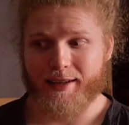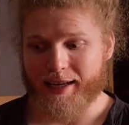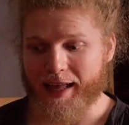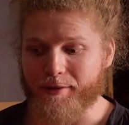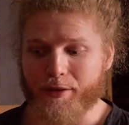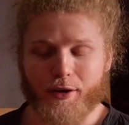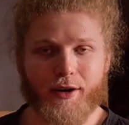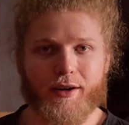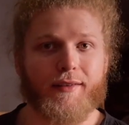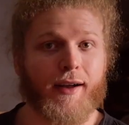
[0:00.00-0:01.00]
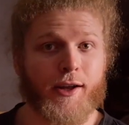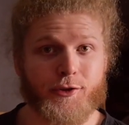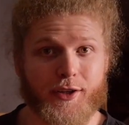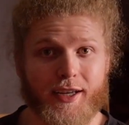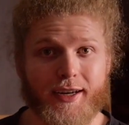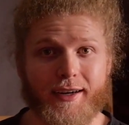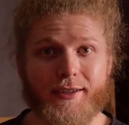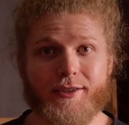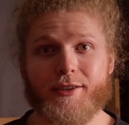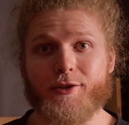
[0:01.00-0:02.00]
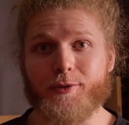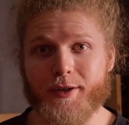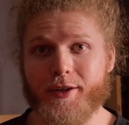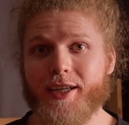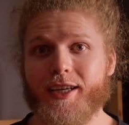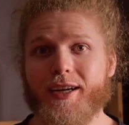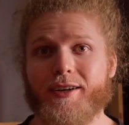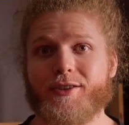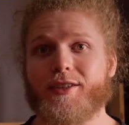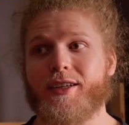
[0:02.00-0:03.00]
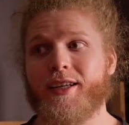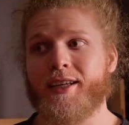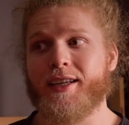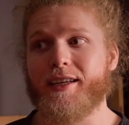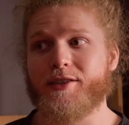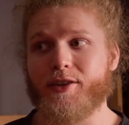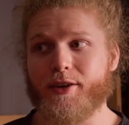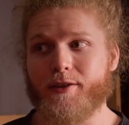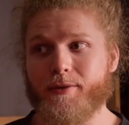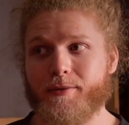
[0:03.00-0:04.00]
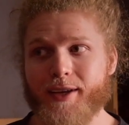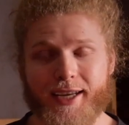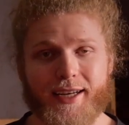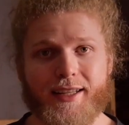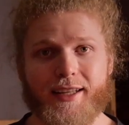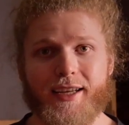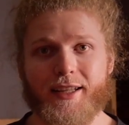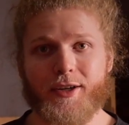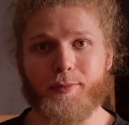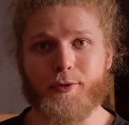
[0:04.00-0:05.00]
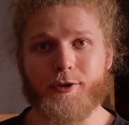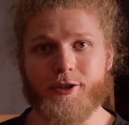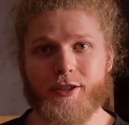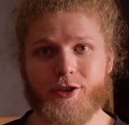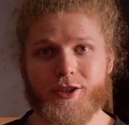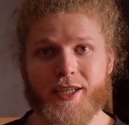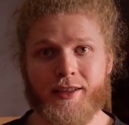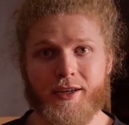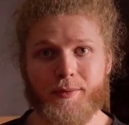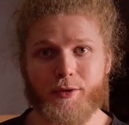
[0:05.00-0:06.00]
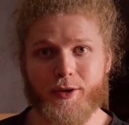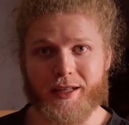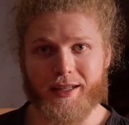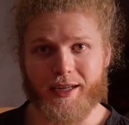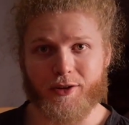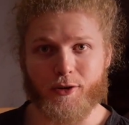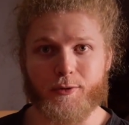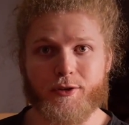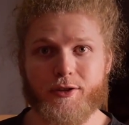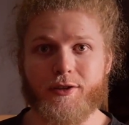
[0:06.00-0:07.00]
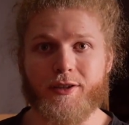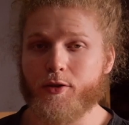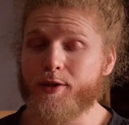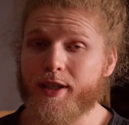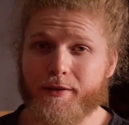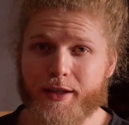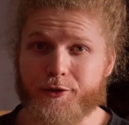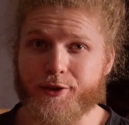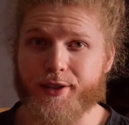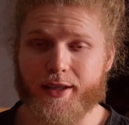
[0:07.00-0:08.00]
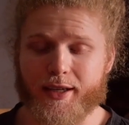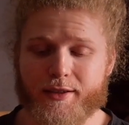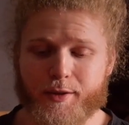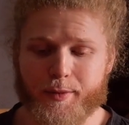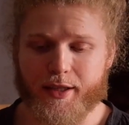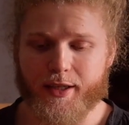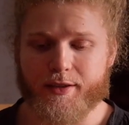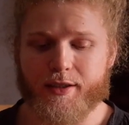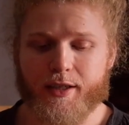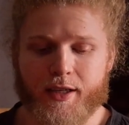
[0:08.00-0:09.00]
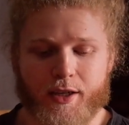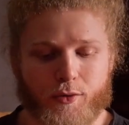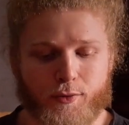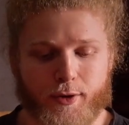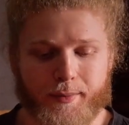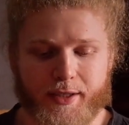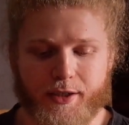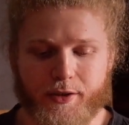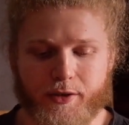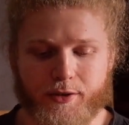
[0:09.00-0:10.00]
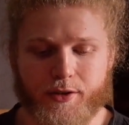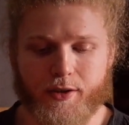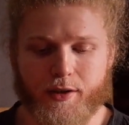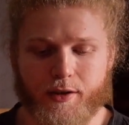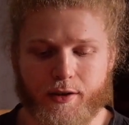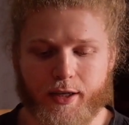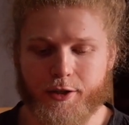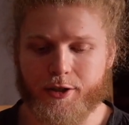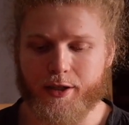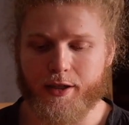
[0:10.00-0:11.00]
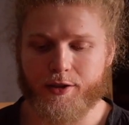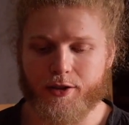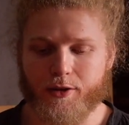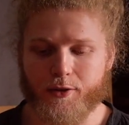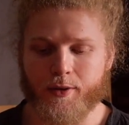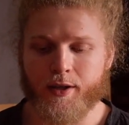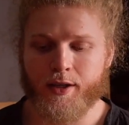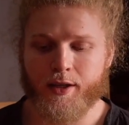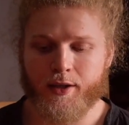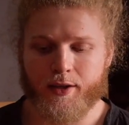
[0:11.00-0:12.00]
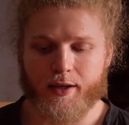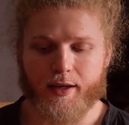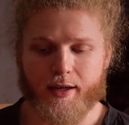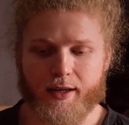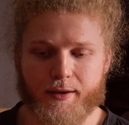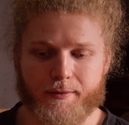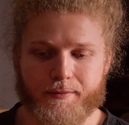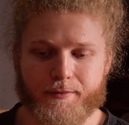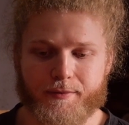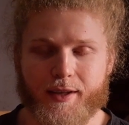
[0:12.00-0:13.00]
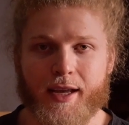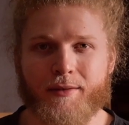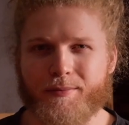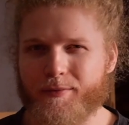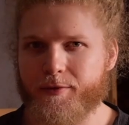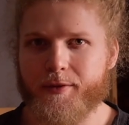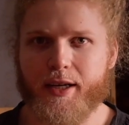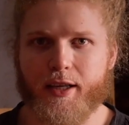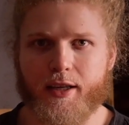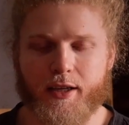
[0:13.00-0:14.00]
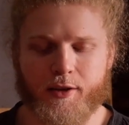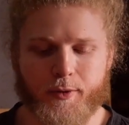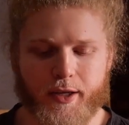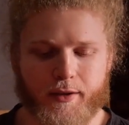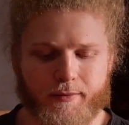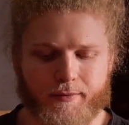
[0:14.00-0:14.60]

after 100 years, 200 years, it started to fade and, and their portraits just ended up looking like ghosts. So it's kind of interesting that some of these raw materials are, are actually so, uh, yeah, finicky in a way.